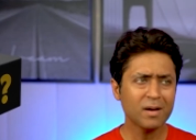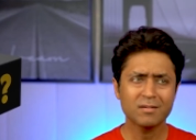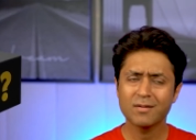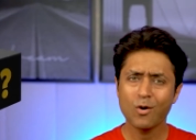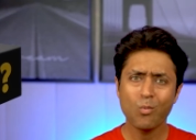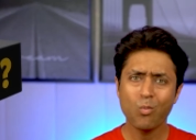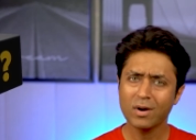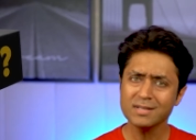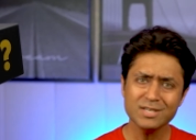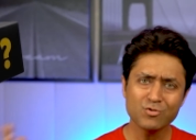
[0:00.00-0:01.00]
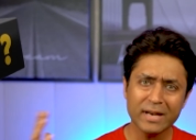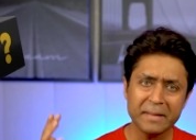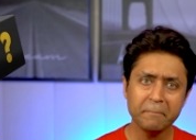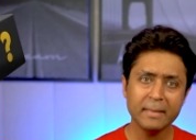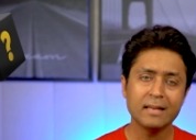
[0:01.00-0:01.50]
But what does it
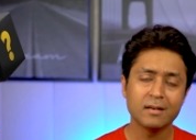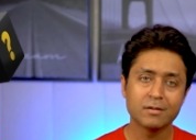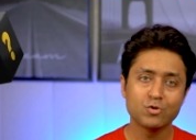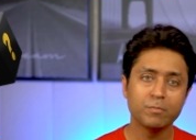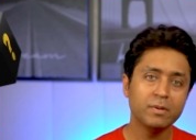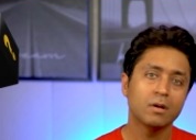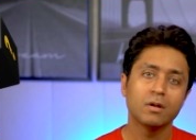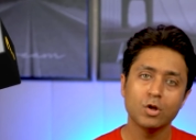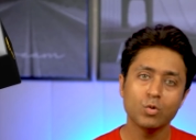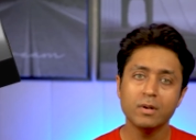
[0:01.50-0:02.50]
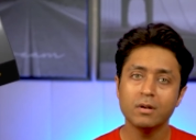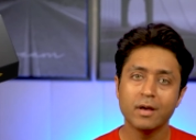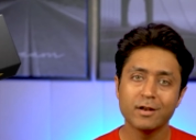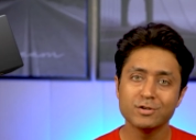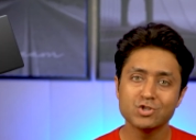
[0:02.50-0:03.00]
really mean to be a renewable
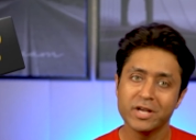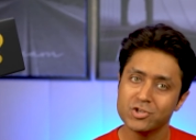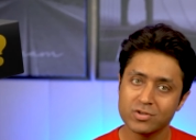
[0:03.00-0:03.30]
energy